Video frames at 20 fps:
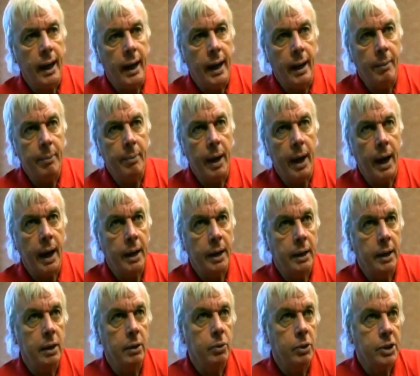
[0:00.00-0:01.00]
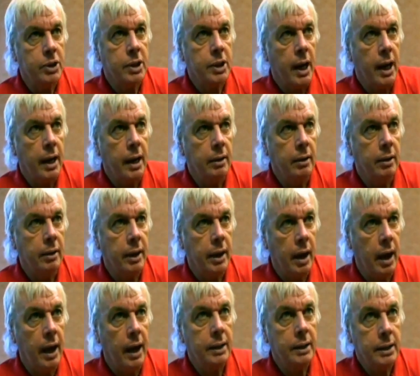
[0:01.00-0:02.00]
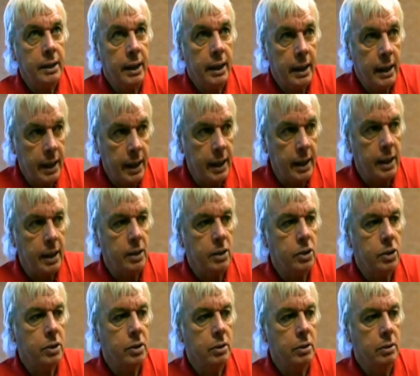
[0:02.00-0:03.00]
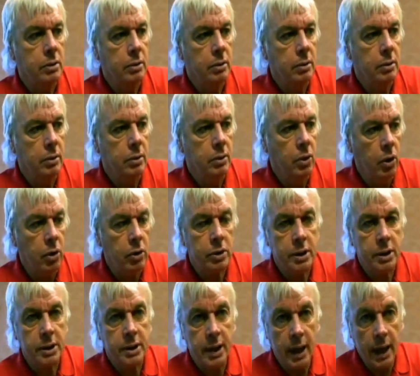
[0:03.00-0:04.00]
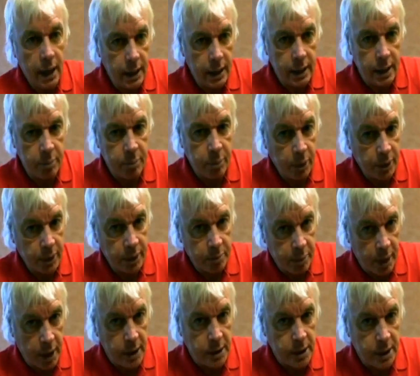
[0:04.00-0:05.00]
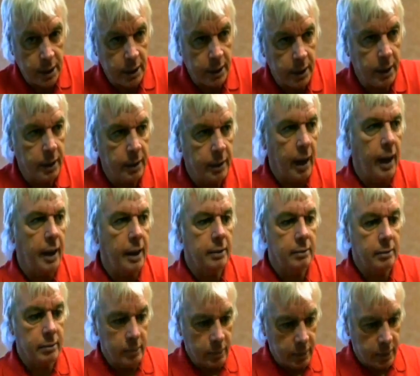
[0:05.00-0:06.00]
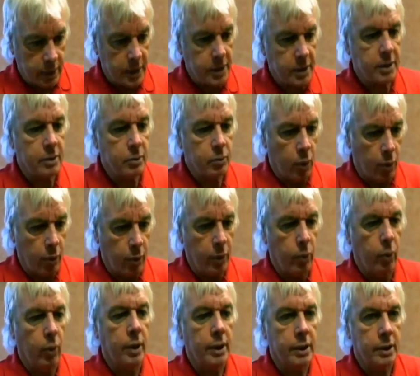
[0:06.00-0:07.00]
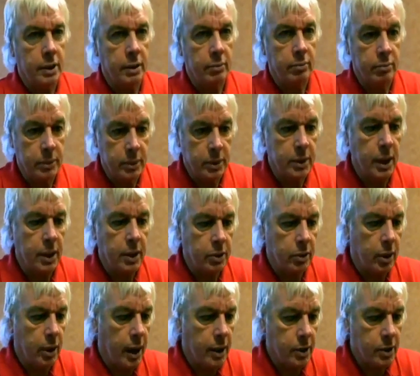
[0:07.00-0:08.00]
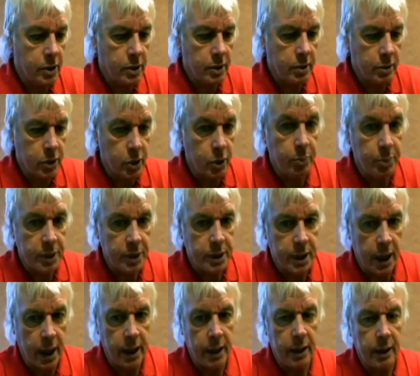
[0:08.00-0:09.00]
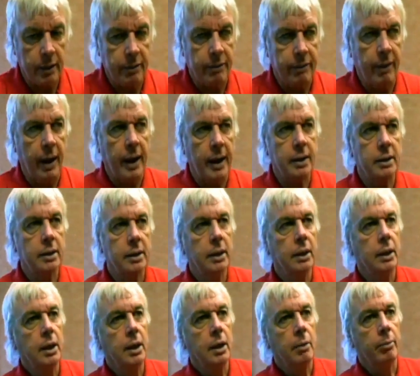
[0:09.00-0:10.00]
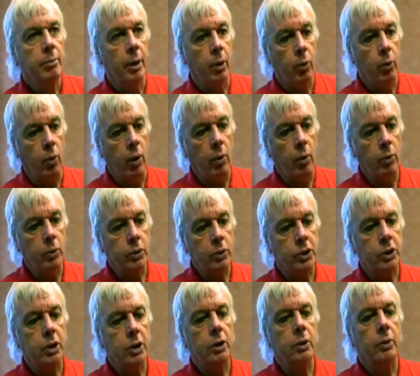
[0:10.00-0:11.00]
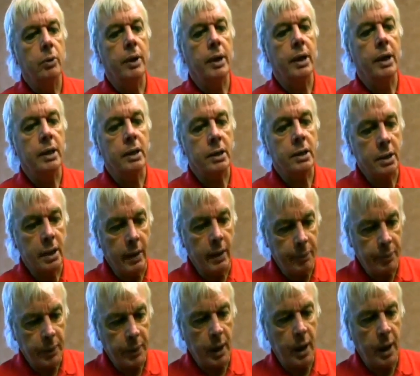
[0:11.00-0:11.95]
and he was saying that the idea is not to tell anybody basically that what we want is a centralized superstate in effect, but what we'll do is